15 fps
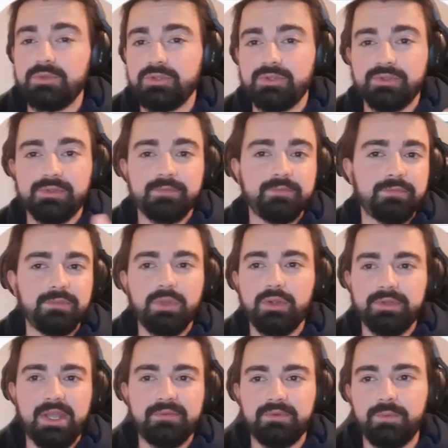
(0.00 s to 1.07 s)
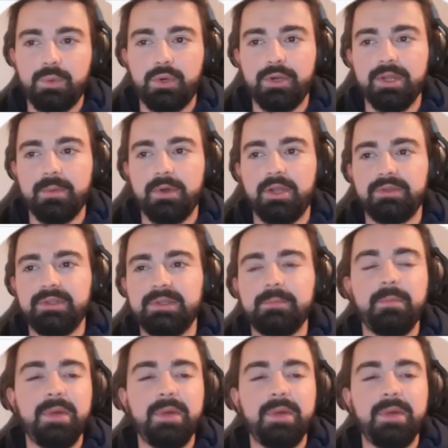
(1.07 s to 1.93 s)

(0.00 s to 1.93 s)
You just don't have to worry about it.